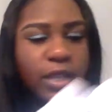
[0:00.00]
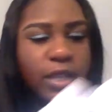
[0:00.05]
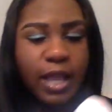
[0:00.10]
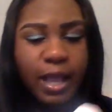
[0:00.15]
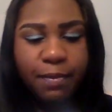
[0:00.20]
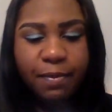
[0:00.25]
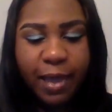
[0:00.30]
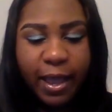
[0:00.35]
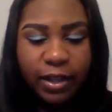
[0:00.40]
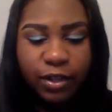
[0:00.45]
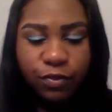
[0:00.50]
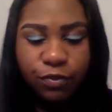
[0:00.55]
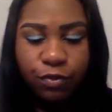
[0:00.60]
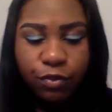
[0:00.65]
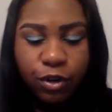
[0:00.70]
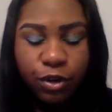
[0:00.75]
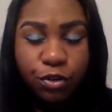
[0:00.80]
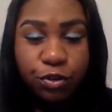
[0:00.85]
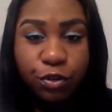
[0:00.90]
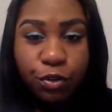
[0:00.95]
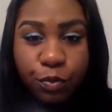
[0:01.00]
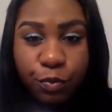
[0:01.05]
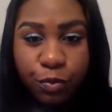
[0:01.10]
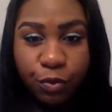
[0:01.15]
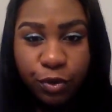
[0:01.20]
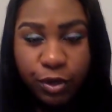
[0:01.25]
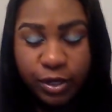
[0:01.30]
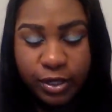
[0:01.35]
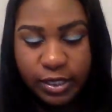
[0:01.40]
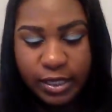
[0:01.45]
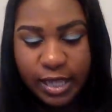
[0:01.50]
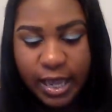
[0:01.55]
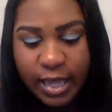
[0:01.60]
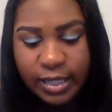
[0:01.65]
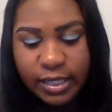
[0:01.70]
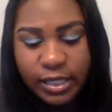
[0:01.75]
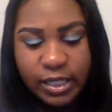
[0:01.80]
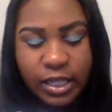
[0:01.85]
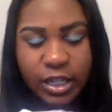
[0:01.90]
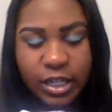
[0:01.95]
I packed four newborn
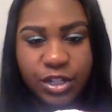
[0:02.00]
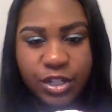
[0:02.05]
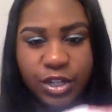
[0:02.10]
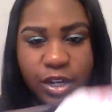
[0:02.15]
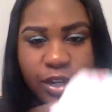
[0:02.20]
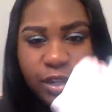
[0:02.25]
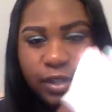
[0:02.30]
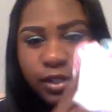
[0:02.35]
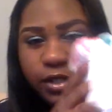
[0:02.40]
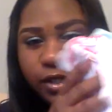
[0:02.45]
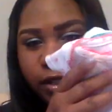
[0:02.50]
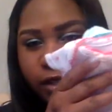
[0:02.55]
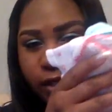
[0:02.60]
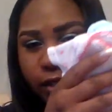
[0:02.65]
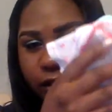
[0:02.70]
size t-shirts.